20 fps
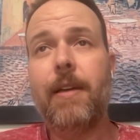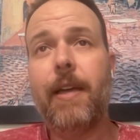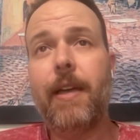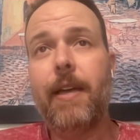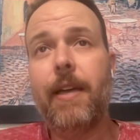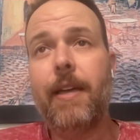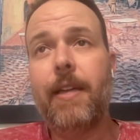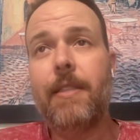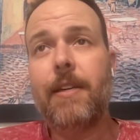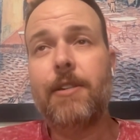
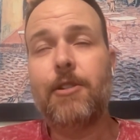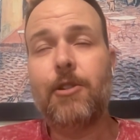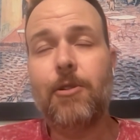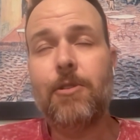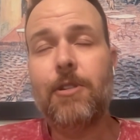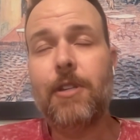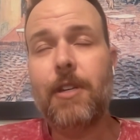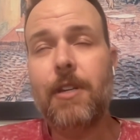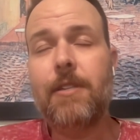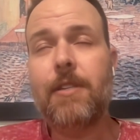unless you
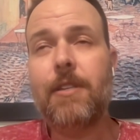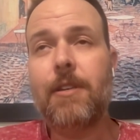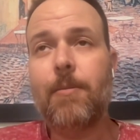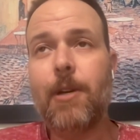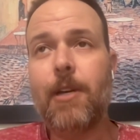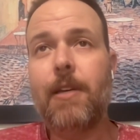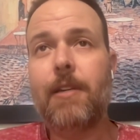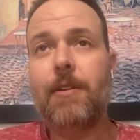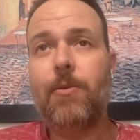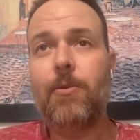see
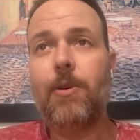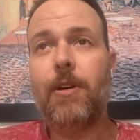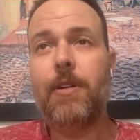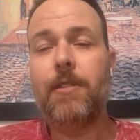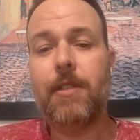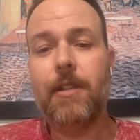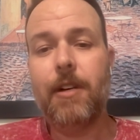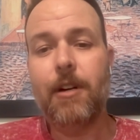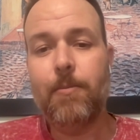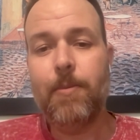somebody who
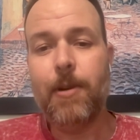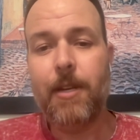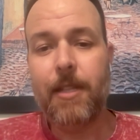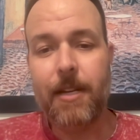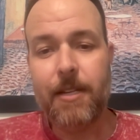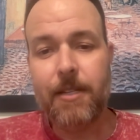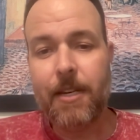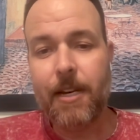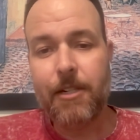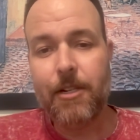has therapy
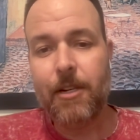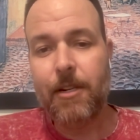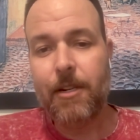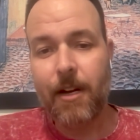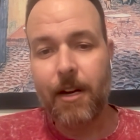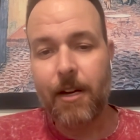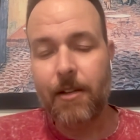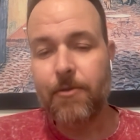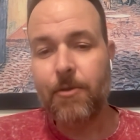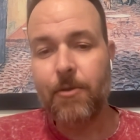that's actually
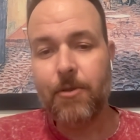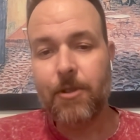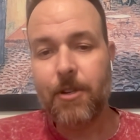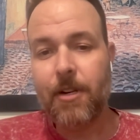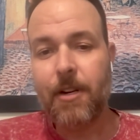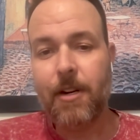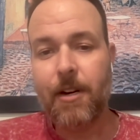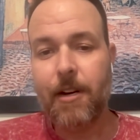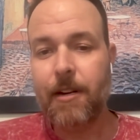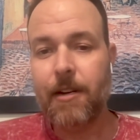gone through
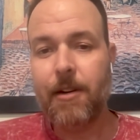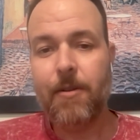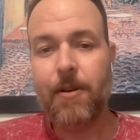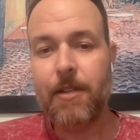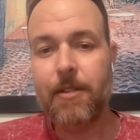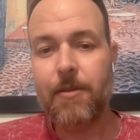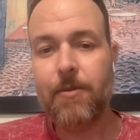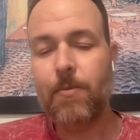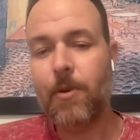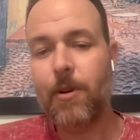sudden cardiac
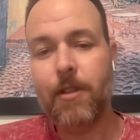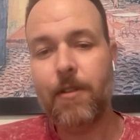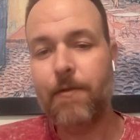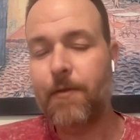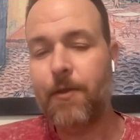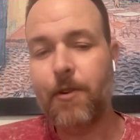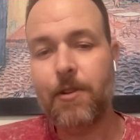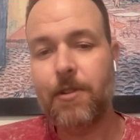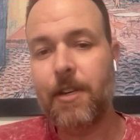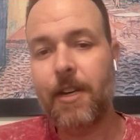arrest, one of the
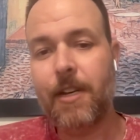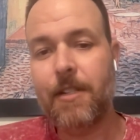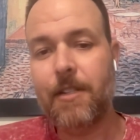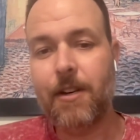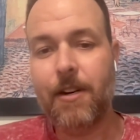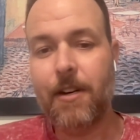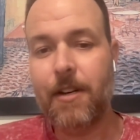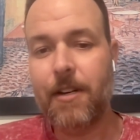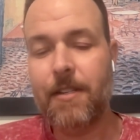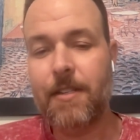first things
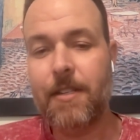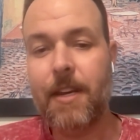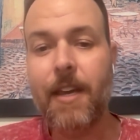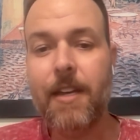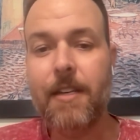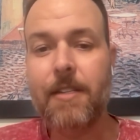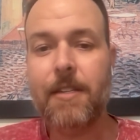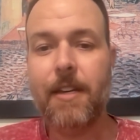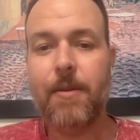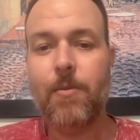they're going to say
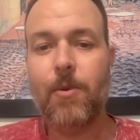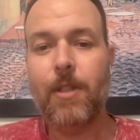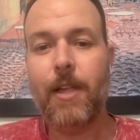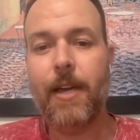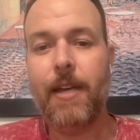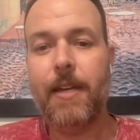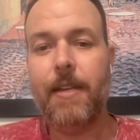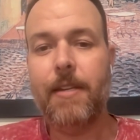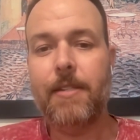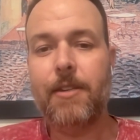is like, "Well,
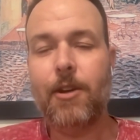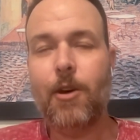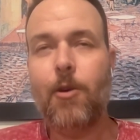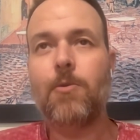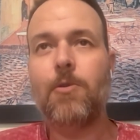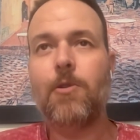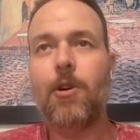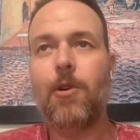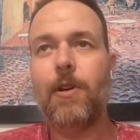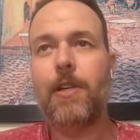I
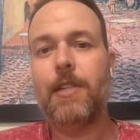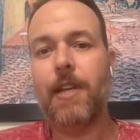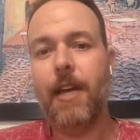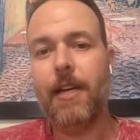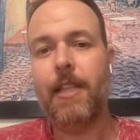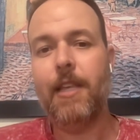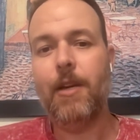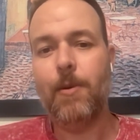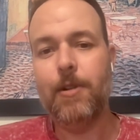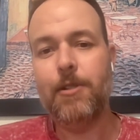don't know
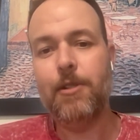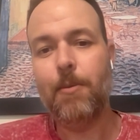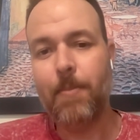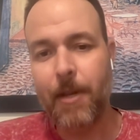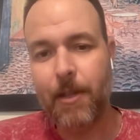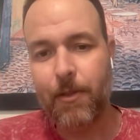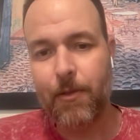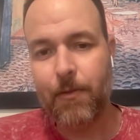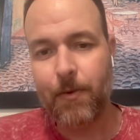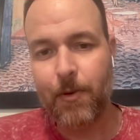exactly what you've
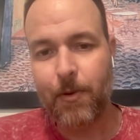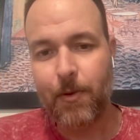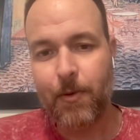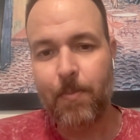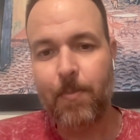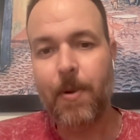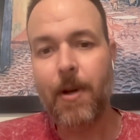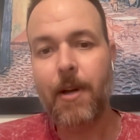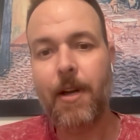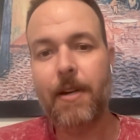been through,
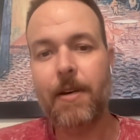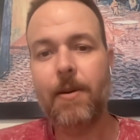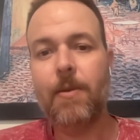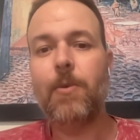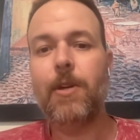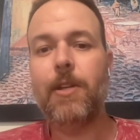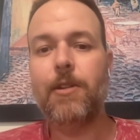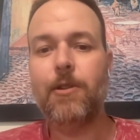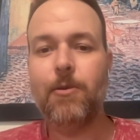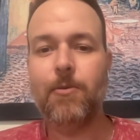but
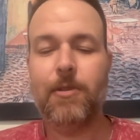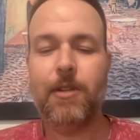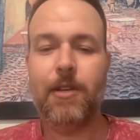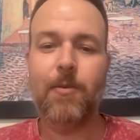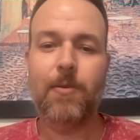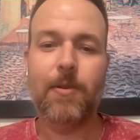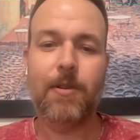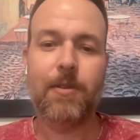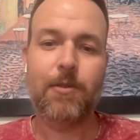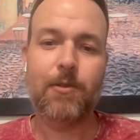we do
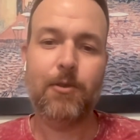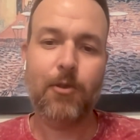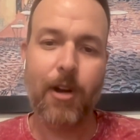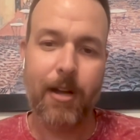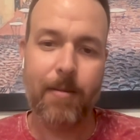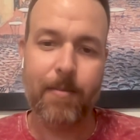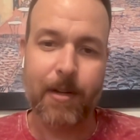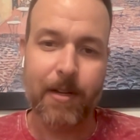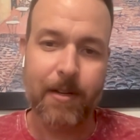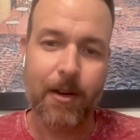deal with
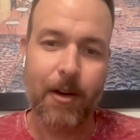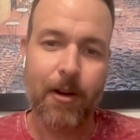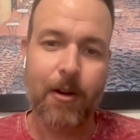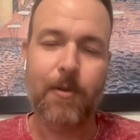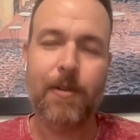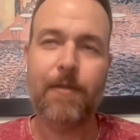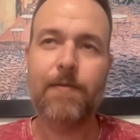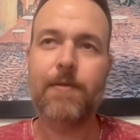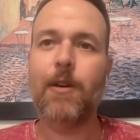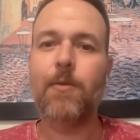trauma, or
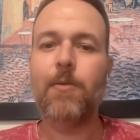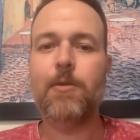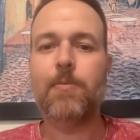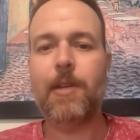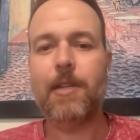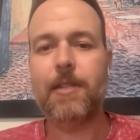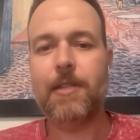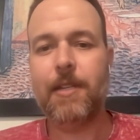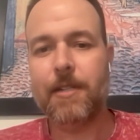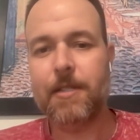we've dealt with
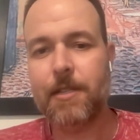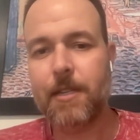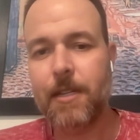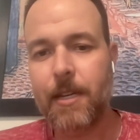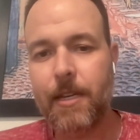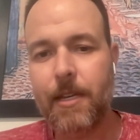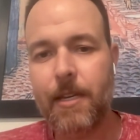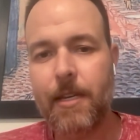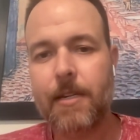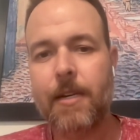PTSD,
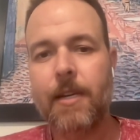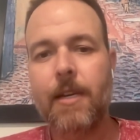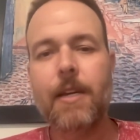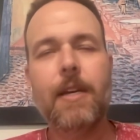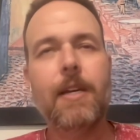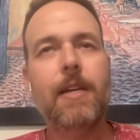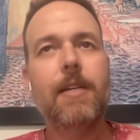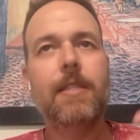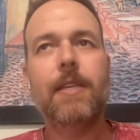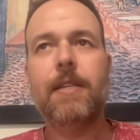mm-hmm. and
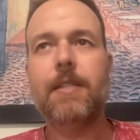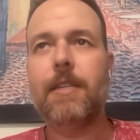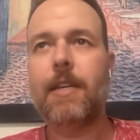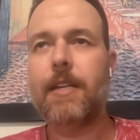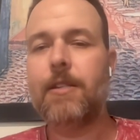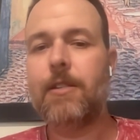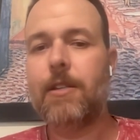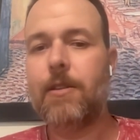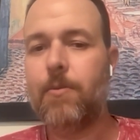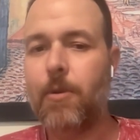these
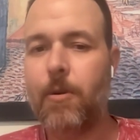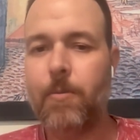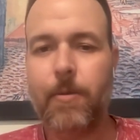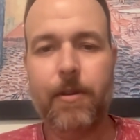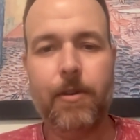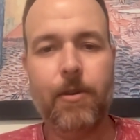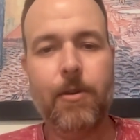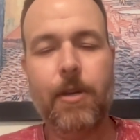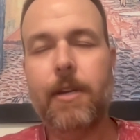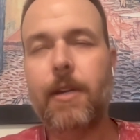things is what
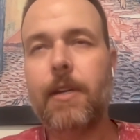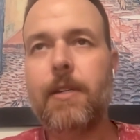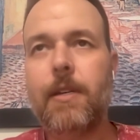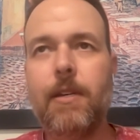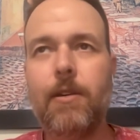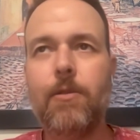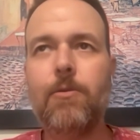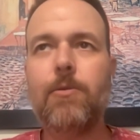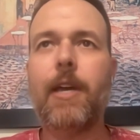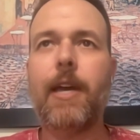we." And, and
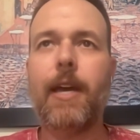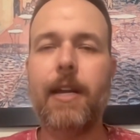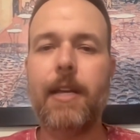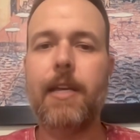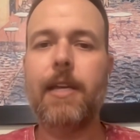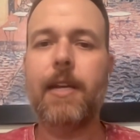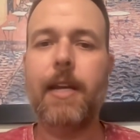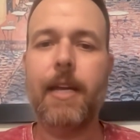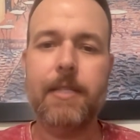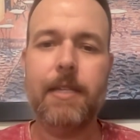you kind
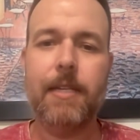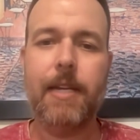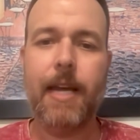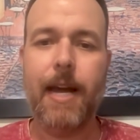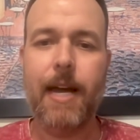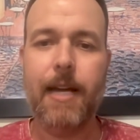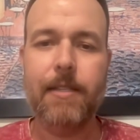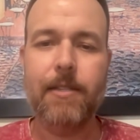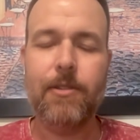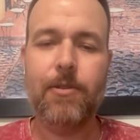of connect the
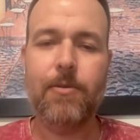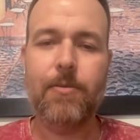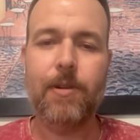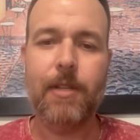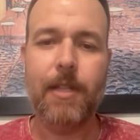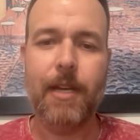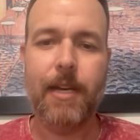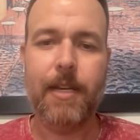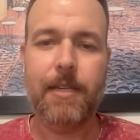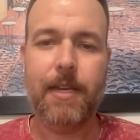dots. You
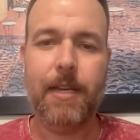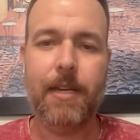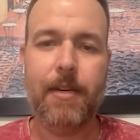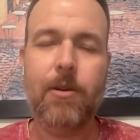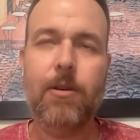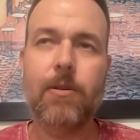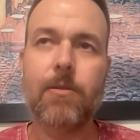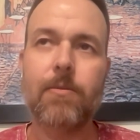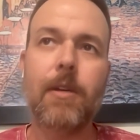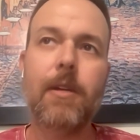realize that
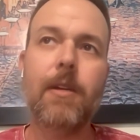oh,